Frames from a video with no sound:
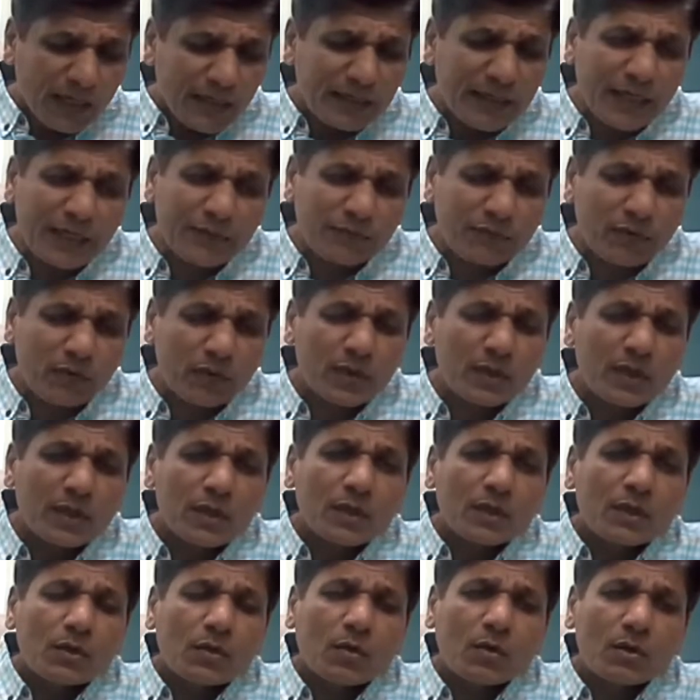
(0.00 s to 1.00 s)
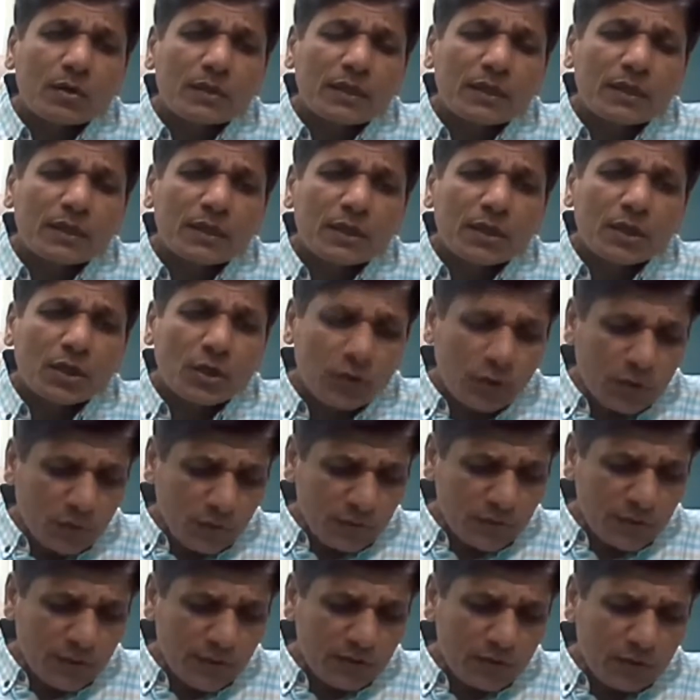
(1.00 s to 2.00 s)
that for all the
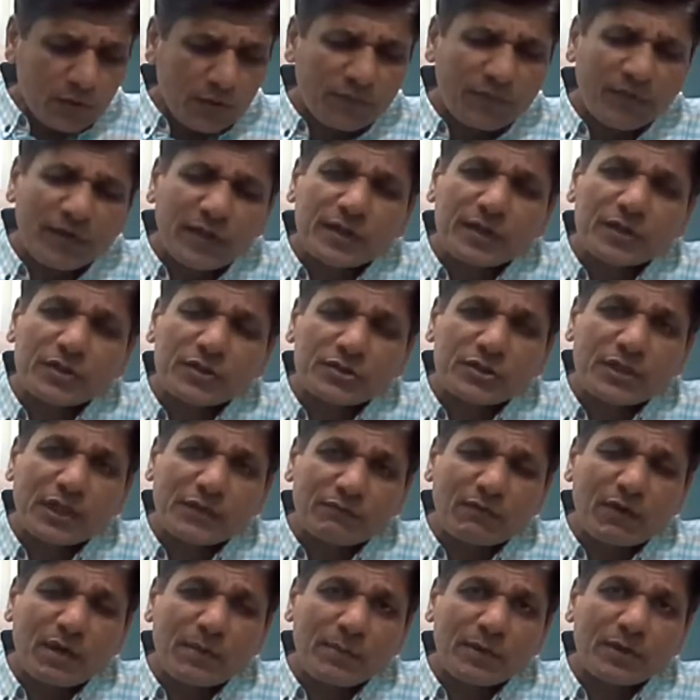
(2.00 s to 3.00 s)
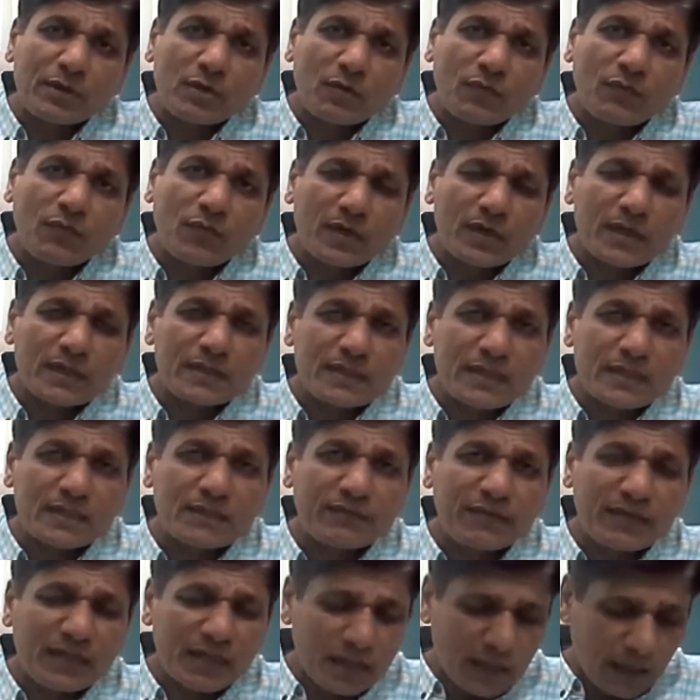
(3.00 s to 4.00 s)
connoisseurs of international environmental, for us is a
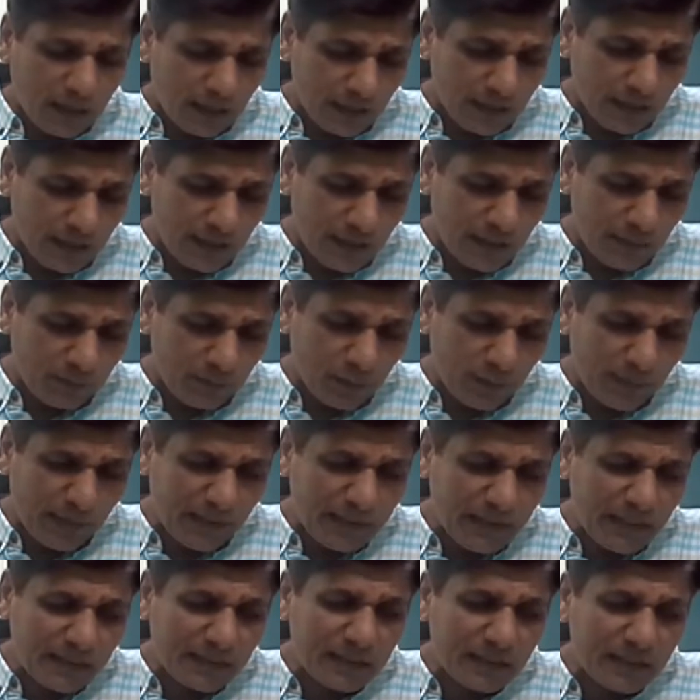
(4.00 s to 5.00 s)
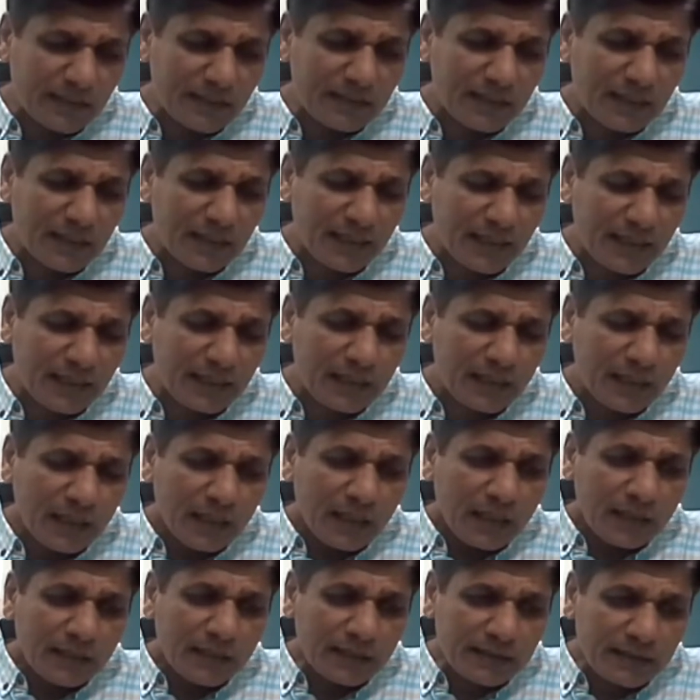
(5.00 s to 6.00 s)
very heartening moment. That it's again
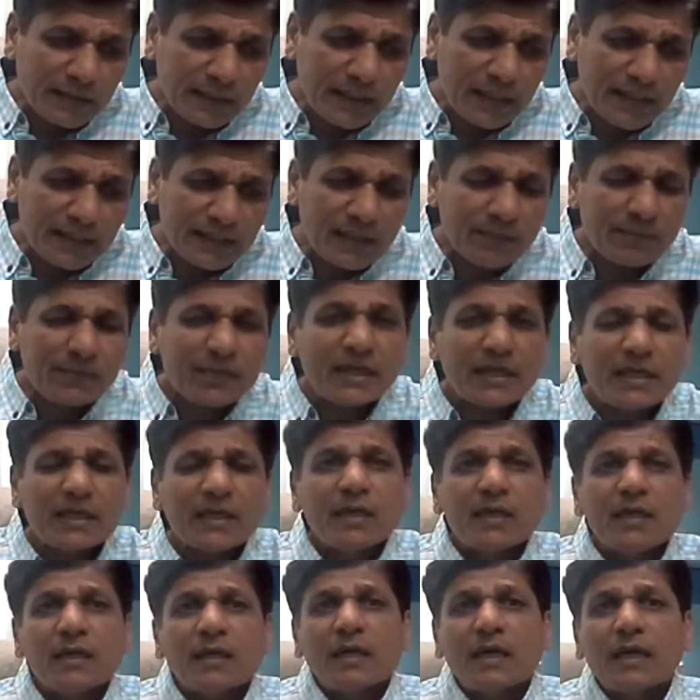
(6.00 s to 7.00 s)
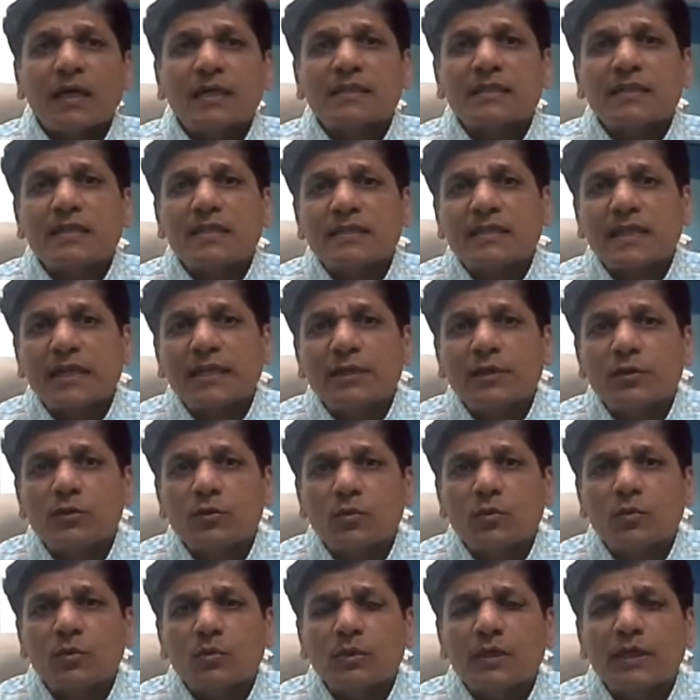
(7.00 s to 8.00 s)
the General Assembly has decided to
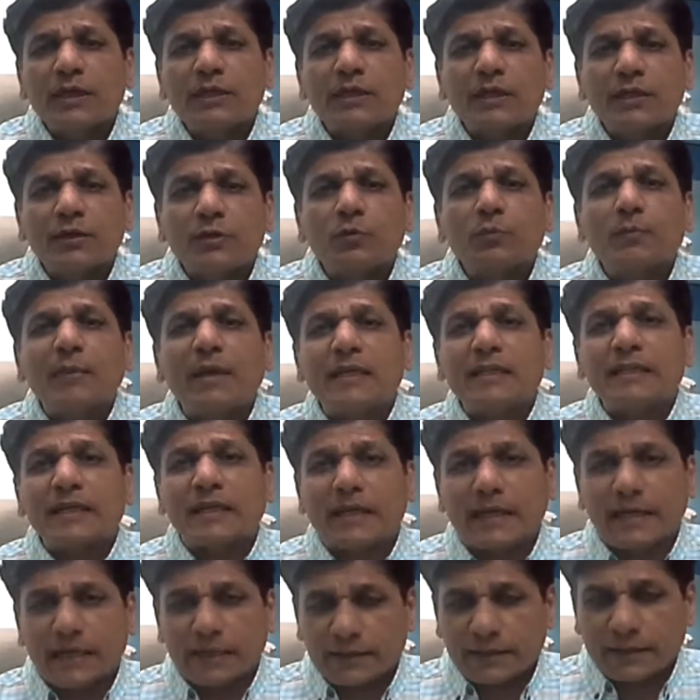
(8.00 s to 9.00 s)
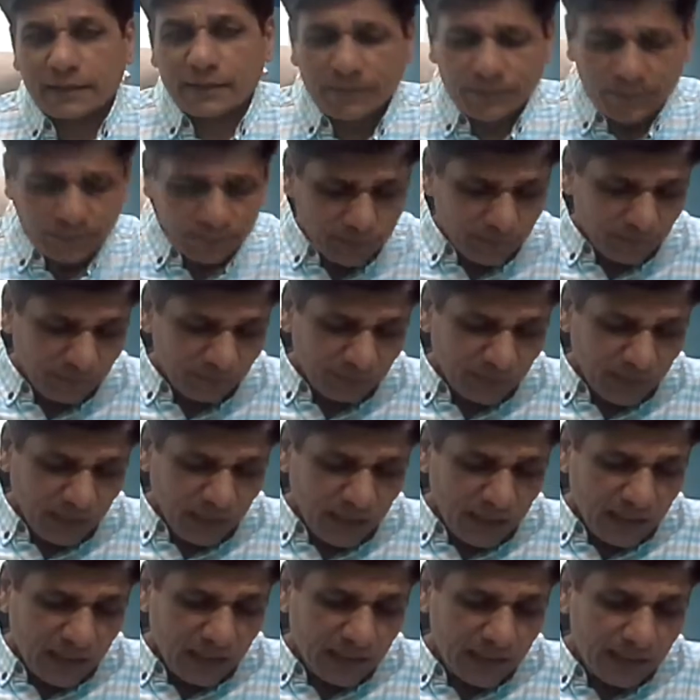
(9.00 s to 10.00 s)
literally to build the cat,
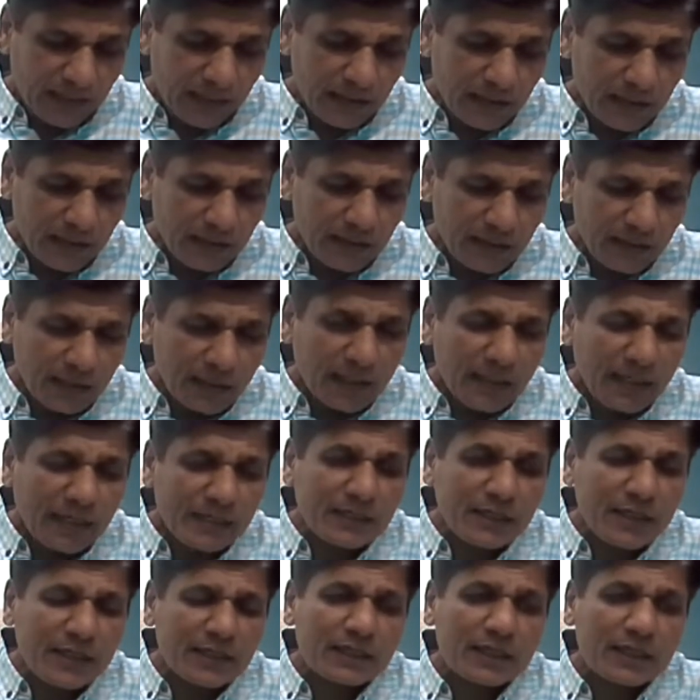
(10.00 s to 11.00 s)
and as